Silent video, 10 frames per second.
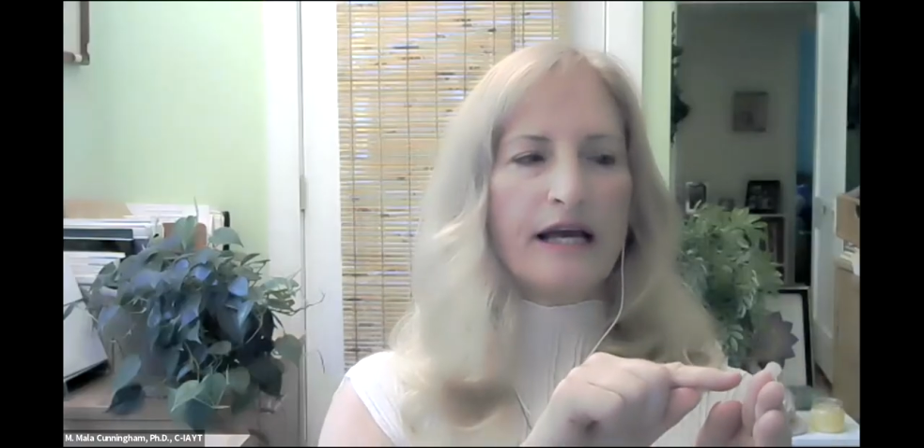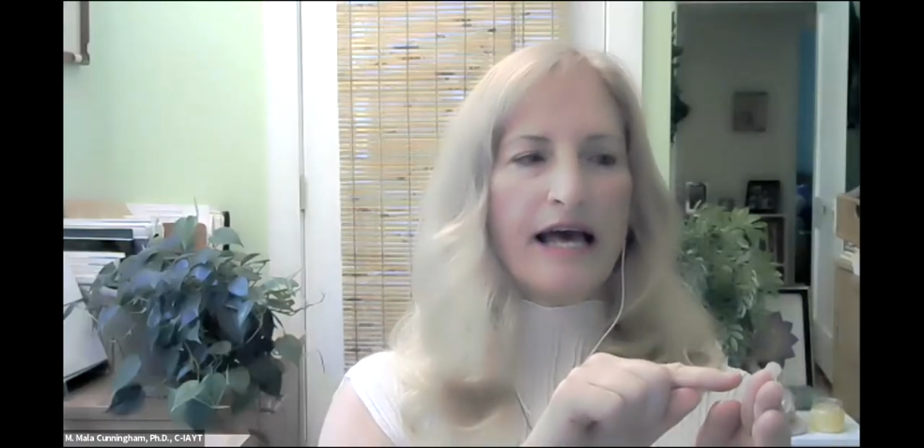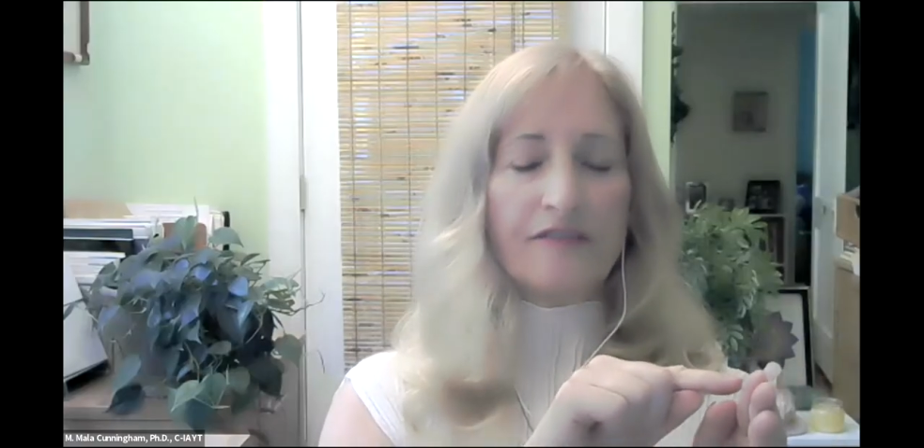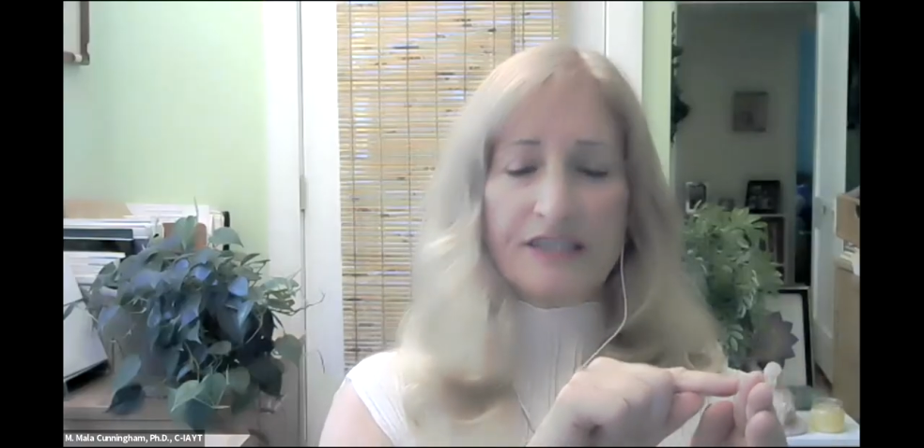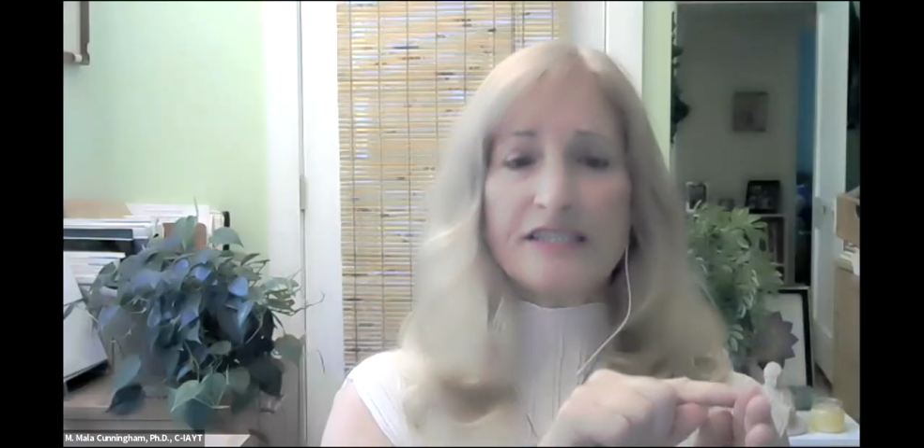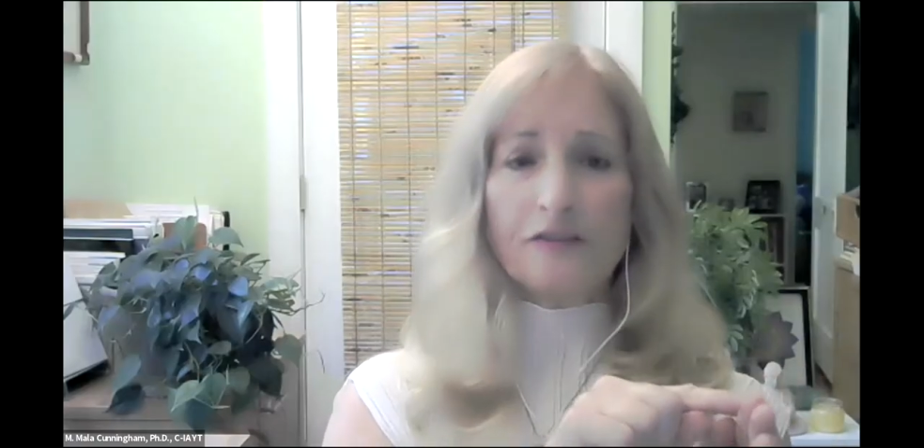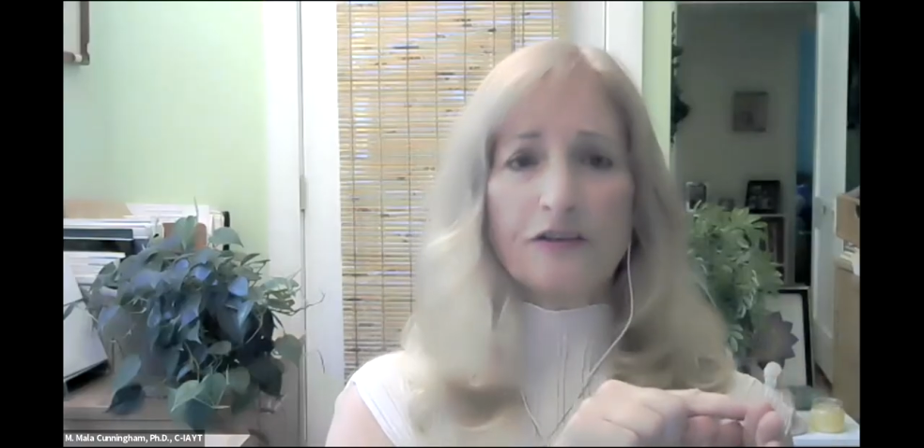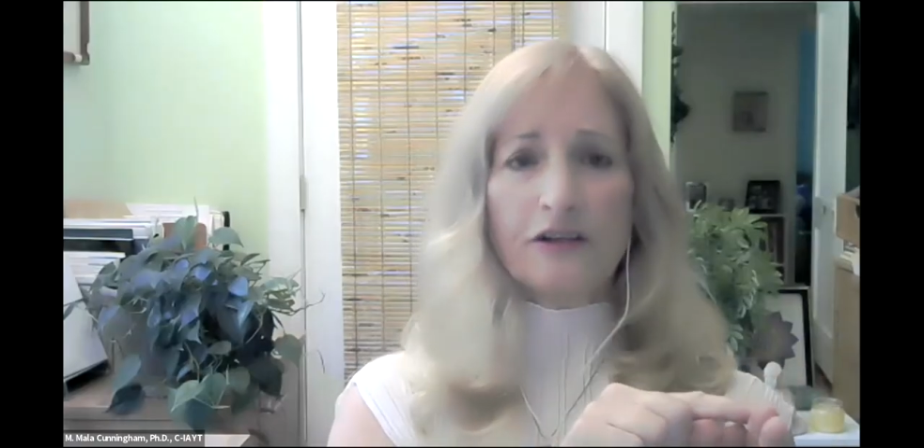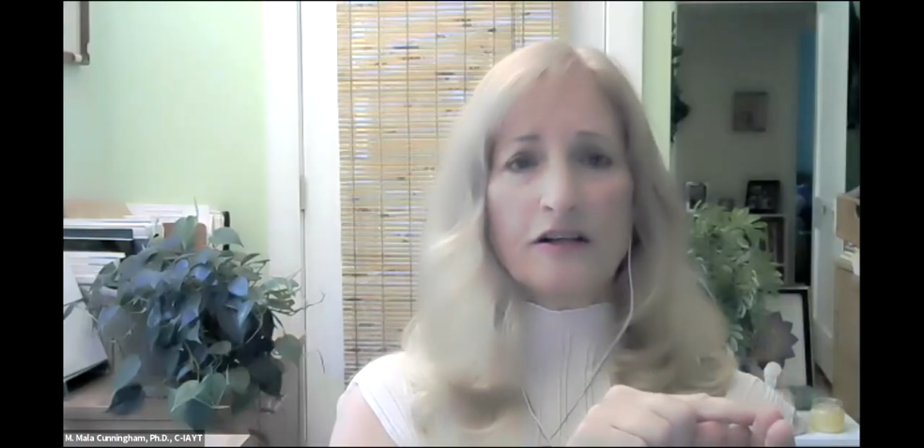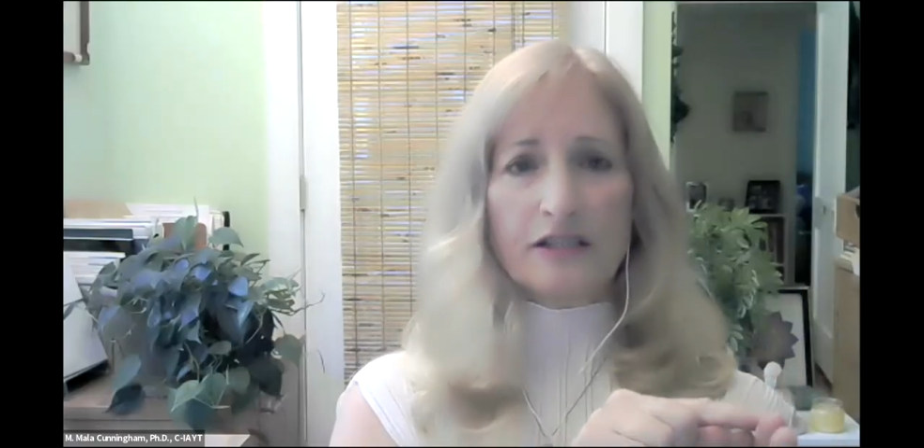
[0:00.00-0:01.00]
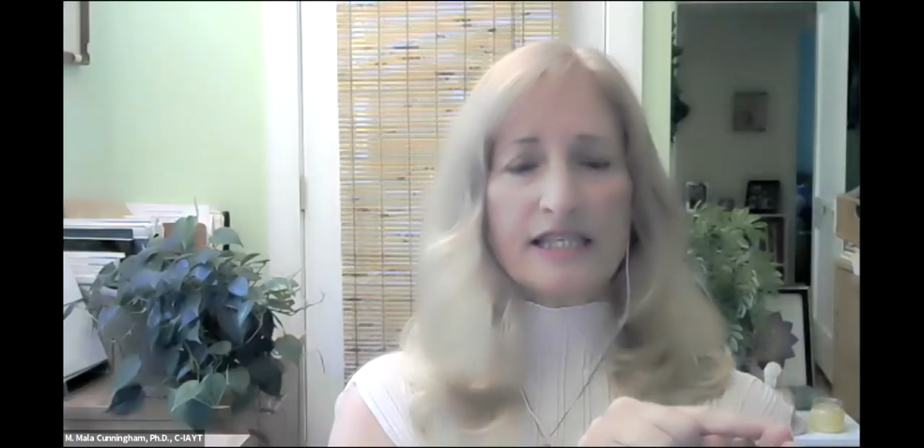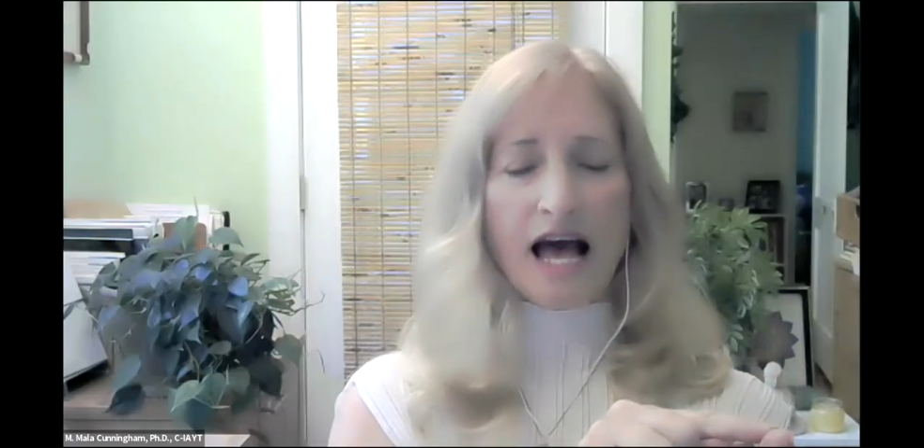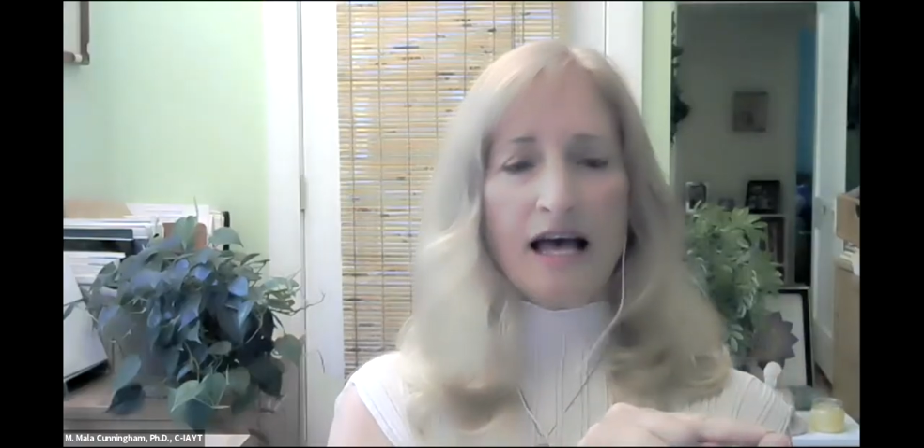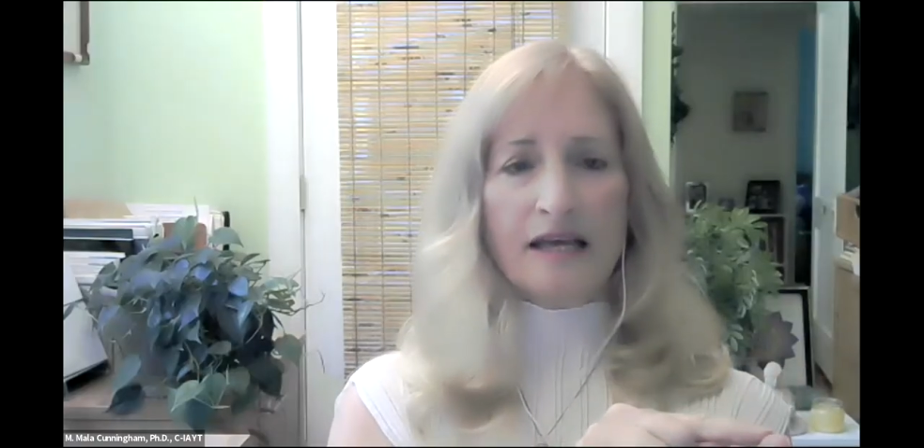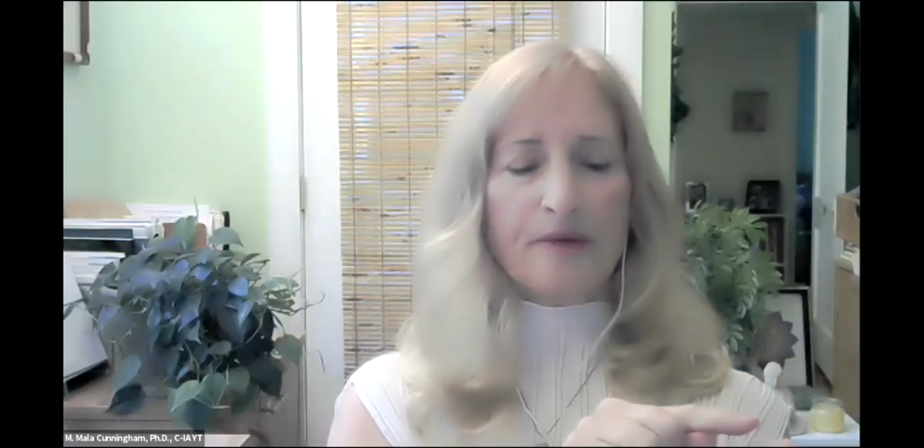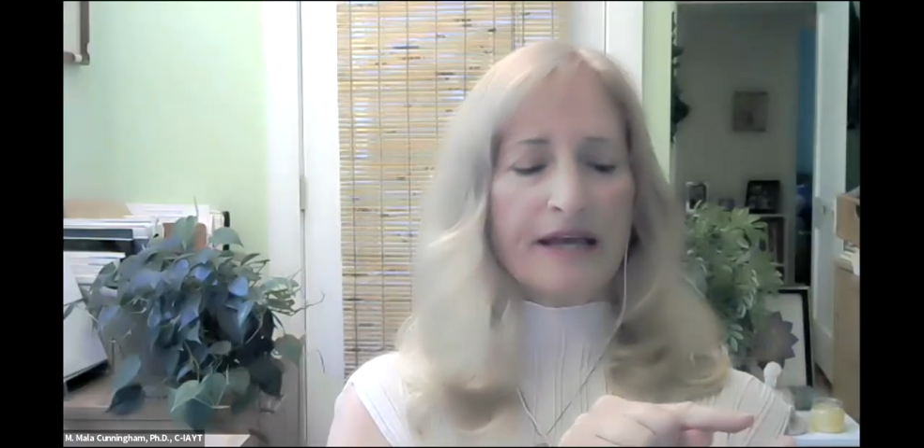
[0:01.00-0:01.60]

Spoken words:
have a difficult time.